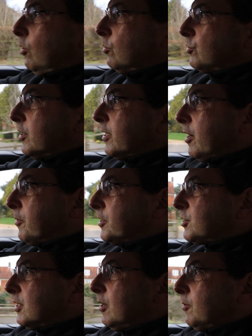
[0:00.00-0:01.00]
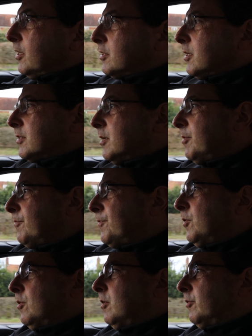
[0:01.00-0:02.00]
also going slowly, as I said
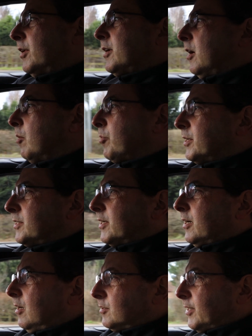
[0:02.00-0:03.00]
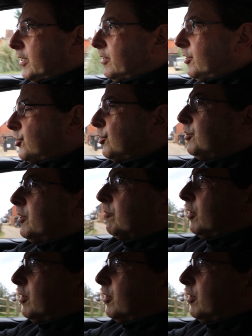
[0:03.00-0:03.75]
before, on the carburettor cars, getting the tuning